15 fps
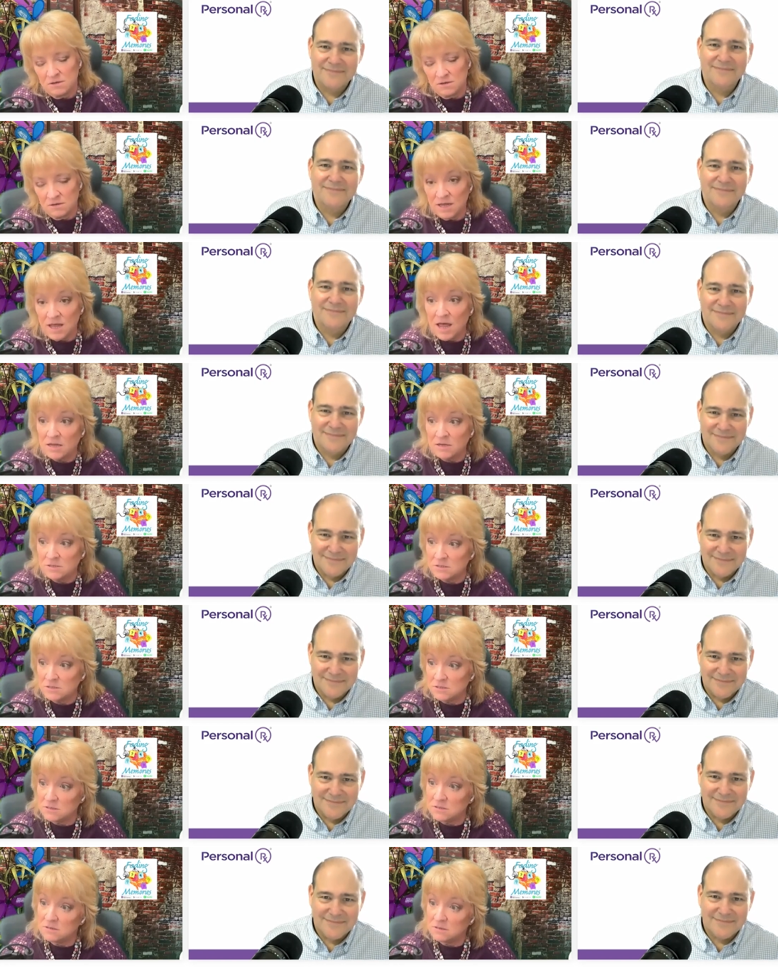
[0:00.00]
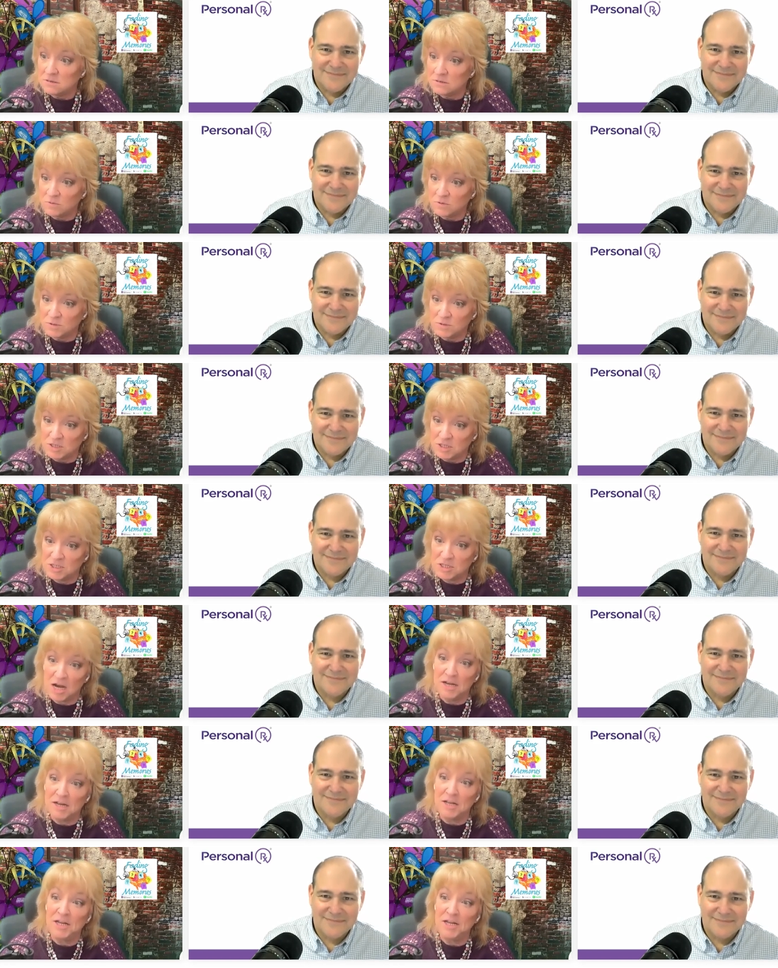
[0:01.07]
Speaker 1: Yes. It was
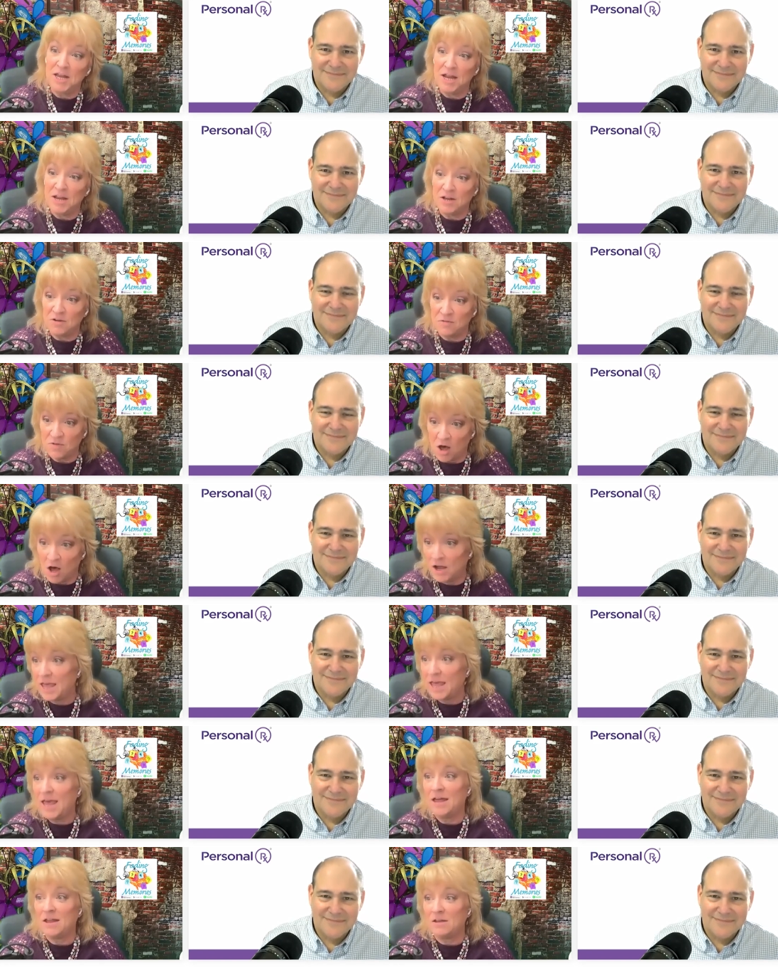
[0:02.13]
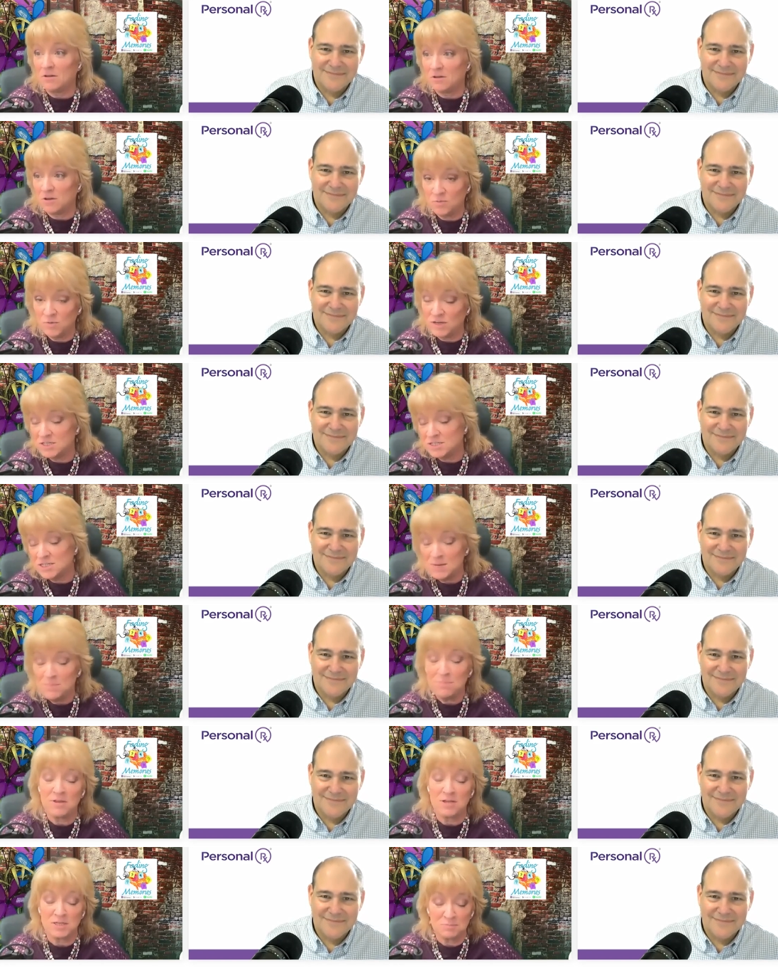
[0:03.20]
decidedly negative again. Could we
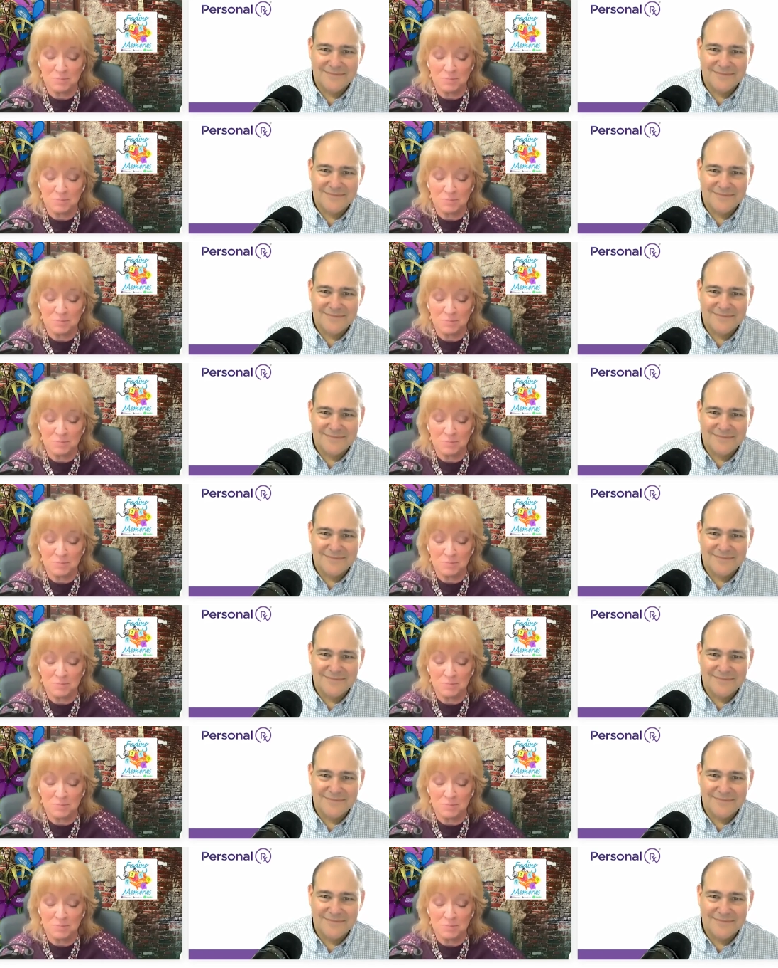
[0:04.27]
skip this,